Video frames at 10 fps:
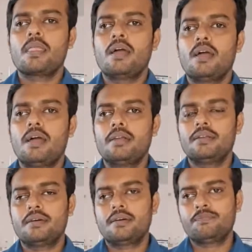and
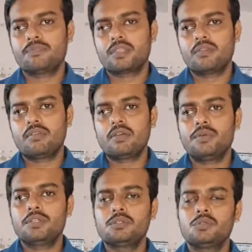we are
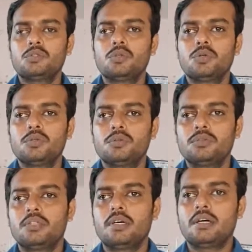going to show
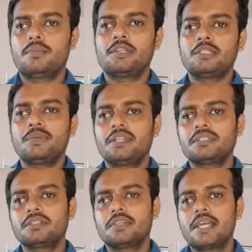you the
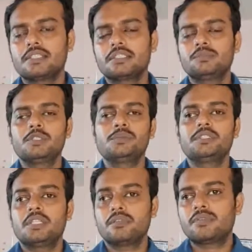precipitation reaction between
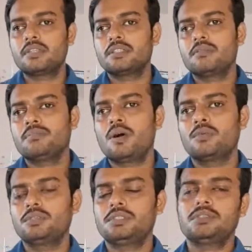the different
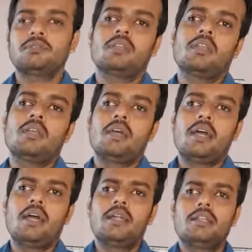compounds.
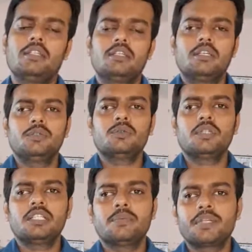And you know
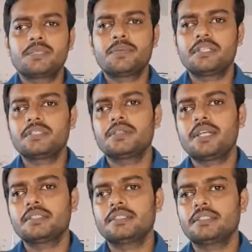that the precipitation
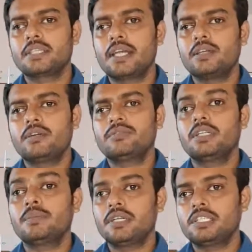reaction is a kind of the
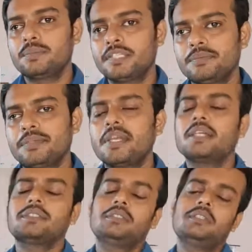double displacement
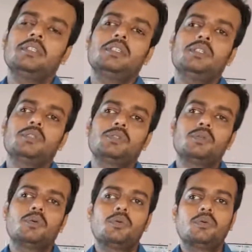reaction.
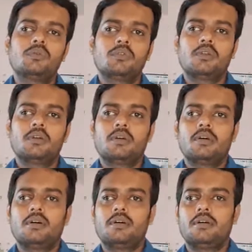So,
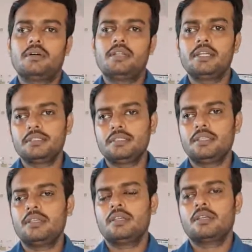let us
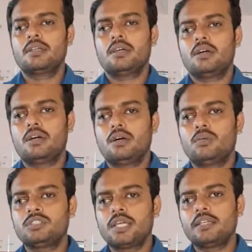see
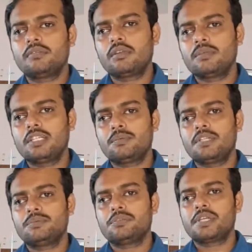what kind of double
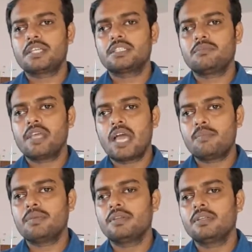displacement reaction may
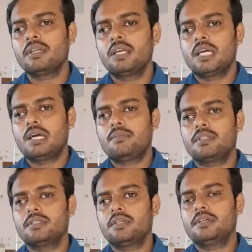happen
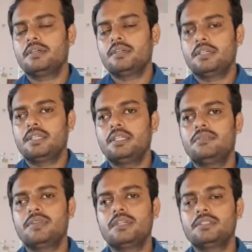among the
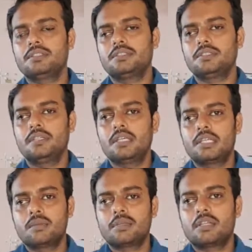different
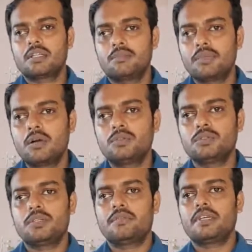chemical compounds
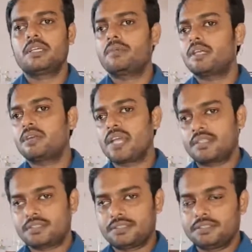or different chemical
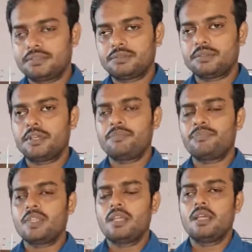reactants. Okay.
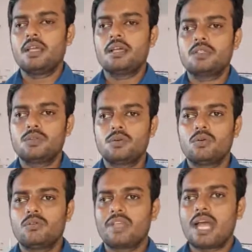
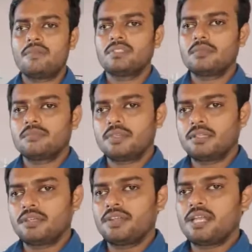So, we have some
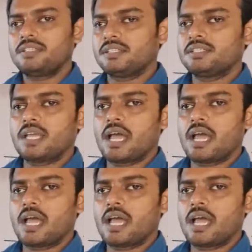reagents,